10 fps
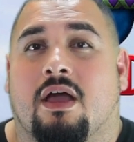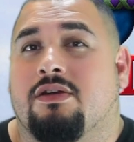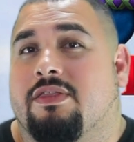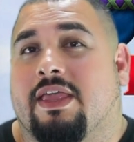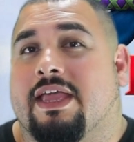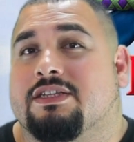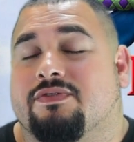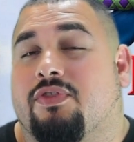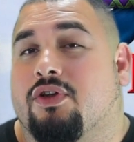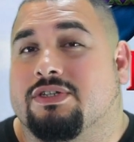under the age
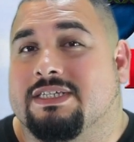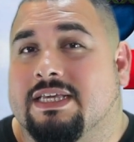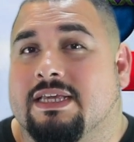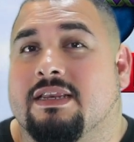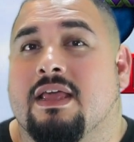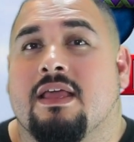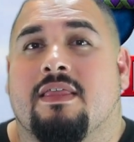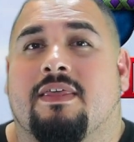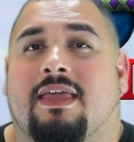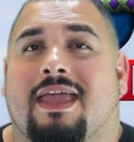of 13.
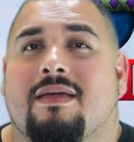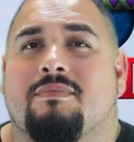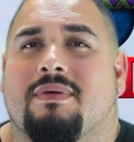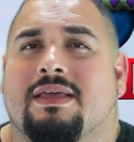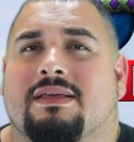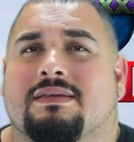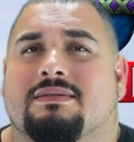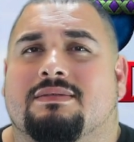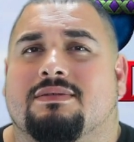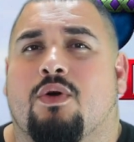The game
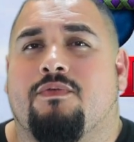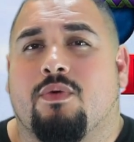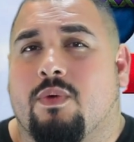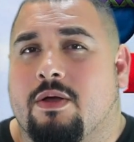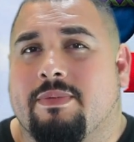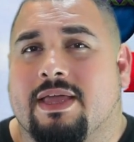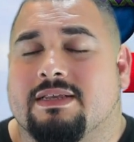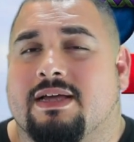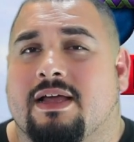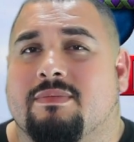is overwhelming
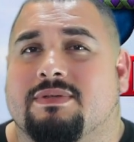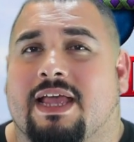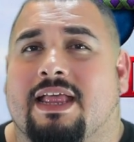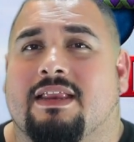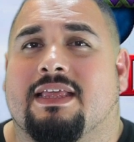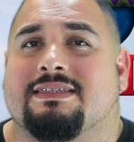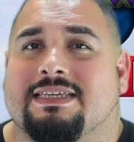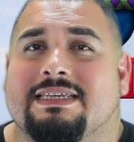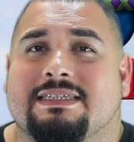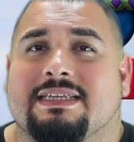at times and it's
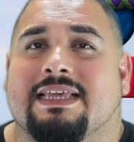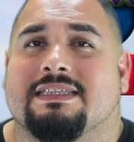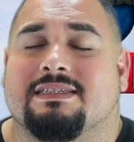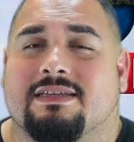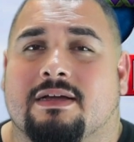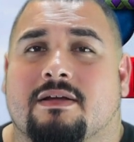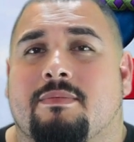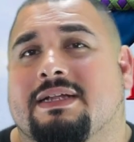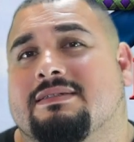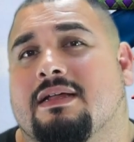easy to get stuck.
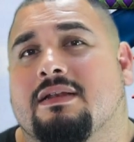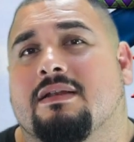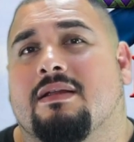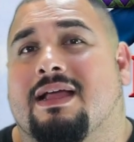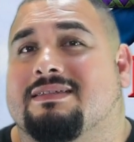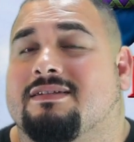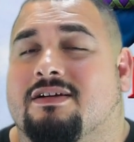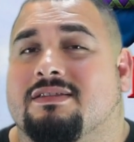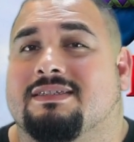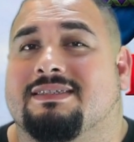My son got
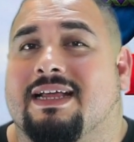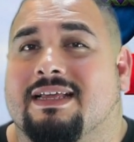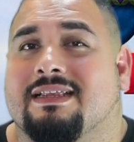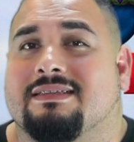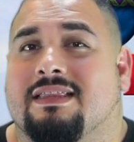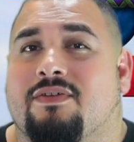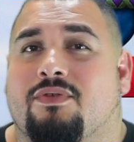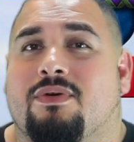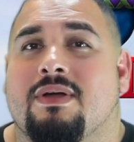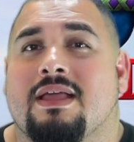stuck on the second
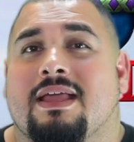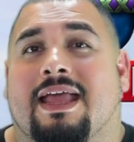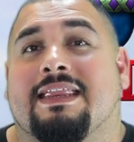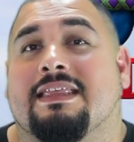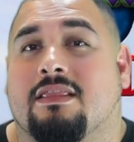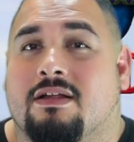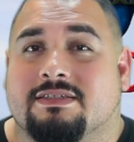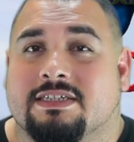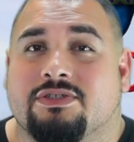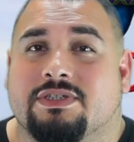level and he
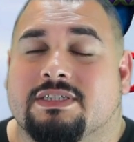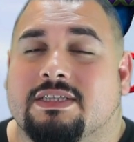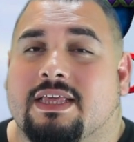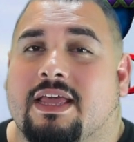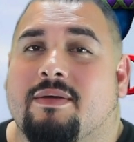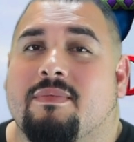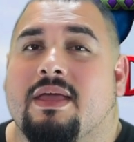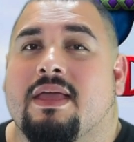lost interest in the game,